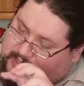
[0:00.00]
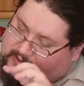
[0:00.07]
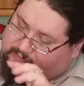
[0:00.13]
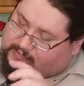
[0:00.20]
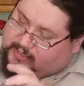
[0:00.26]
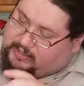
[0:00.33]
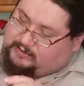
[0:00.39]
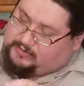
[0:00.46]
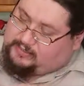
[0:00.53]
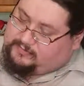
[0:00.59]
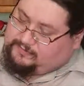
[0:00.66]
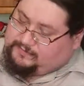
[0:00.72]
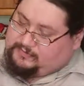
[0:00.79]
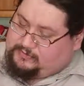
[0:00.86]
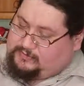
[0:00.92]
AV out
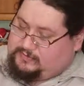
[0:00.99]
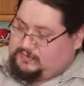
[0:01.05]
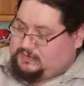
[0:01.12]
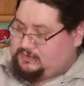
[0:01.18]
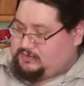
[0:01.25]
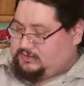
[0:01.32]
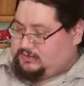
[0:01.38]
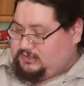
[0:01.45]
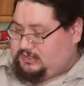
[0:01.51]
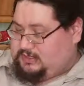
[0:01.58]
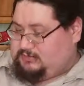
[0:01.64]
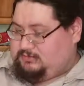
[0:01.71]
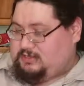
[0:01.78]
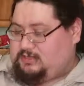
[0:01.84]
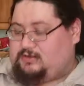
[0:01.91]
headphones so you
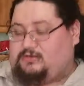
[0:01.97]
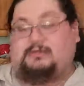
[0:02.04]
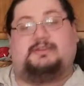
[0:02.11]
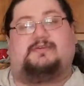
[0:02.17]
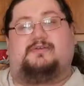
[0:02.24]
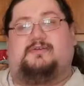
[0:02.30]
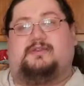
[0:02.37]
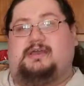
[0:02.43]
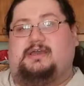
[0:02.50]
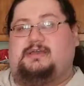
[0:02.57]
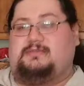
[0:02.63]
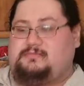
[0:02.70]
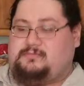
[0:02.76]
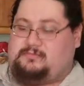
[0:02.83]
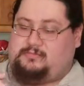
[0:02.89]
can hear what's going
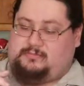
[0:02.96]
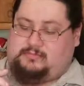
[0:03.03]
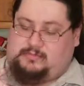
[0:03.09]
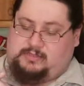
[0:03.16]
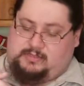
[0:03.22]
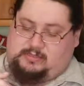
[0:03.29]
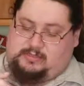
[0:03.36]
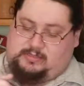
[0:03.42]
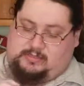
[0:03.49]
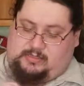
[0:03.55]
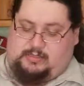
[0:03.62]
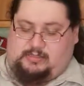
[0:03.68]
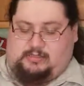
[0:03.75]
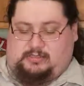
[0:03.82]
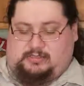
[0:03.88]
on.
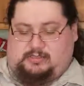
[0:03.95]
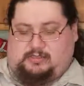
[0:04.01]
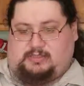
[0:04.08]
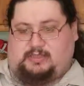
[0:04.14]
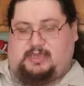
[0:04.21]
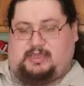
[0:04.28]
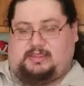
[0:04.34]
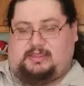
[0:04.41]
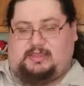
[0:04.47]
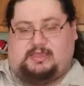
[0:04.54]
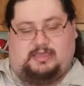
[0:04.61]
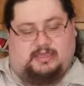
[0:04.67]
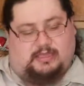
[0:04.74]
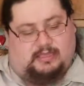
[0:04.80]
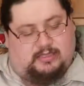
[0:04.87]
It's got
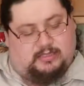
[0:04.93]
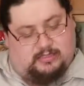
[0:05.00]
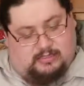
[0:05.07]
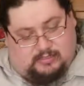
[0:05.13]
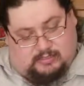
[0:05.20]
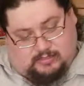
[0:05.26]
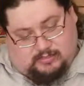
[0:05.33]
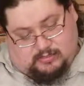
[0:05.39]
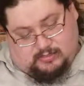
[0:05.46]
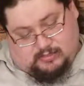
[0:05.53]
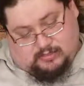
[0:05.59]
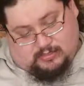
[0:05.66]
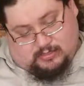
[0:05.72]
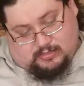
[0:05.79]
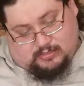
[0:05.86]
the
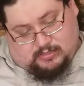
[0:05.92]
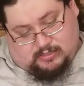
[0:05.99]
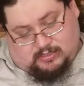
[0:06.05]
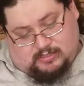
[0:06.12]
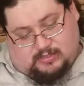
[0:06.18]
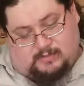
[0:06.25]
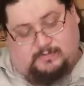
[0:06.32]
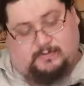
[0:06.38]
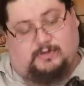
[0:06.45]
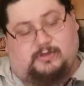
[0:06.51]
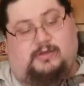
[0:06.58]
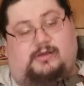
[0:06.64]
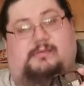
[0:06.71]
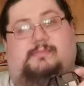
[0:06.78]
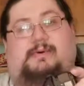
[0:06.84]

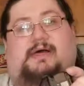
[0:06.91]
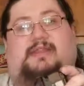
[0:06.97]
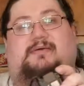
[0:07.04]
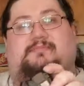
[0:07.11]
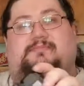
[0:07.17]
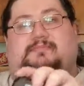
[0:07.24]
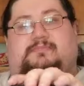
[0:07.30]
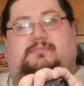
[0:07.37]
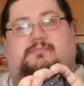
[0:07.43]
typical bottom